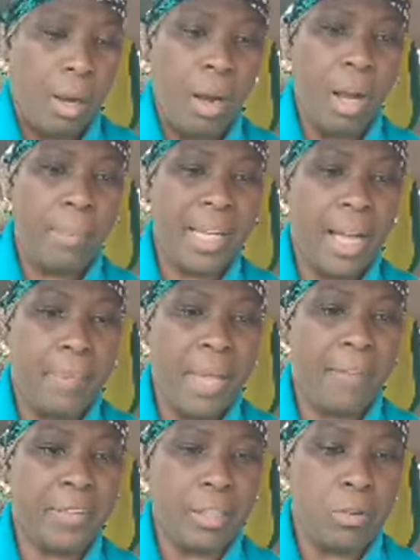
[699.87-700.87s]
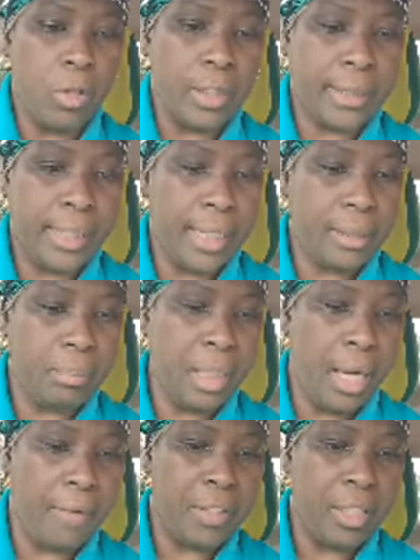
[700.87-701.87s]
Oh, because I have it to rotate. I don't
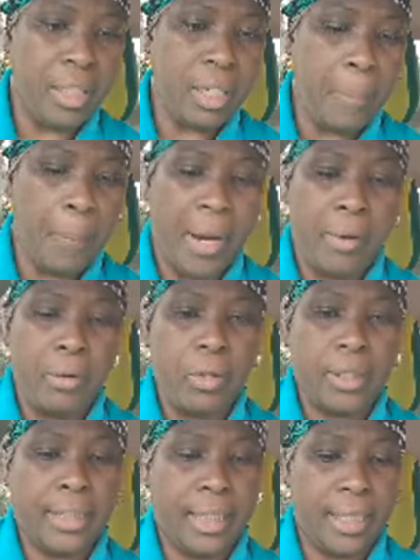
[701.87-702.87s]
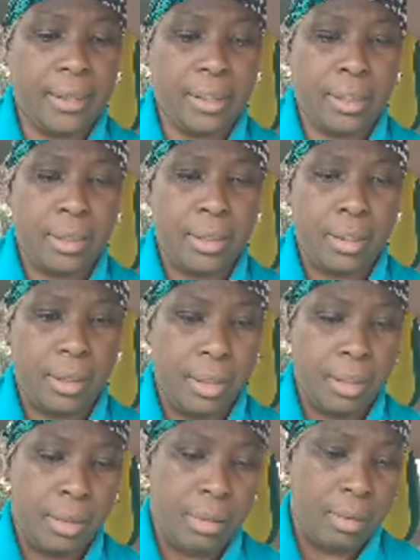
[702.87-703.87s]
have it in the part rotate.
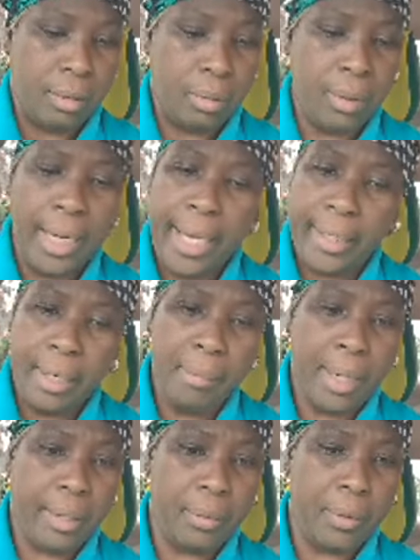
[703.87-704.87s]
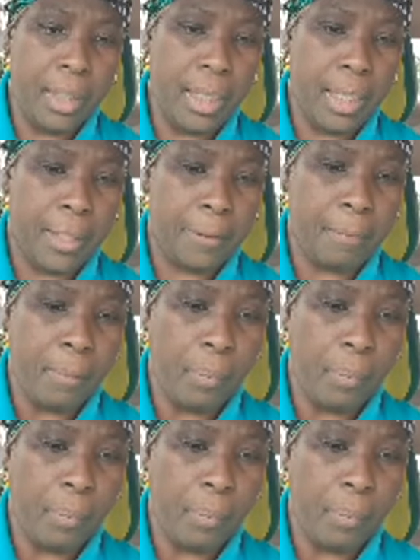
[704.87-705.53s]
Hold on, the man. Hold on.